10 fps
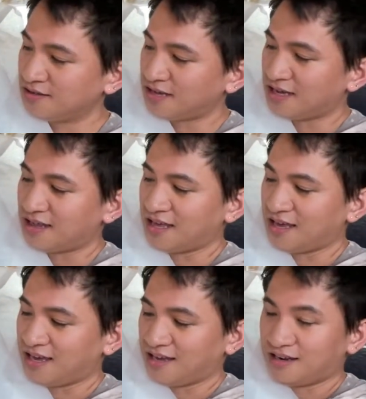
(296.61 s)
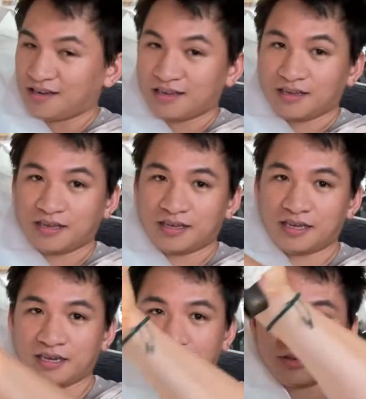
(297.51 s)
And then
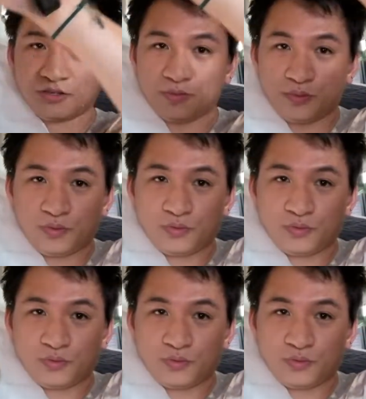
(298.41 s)
here's boot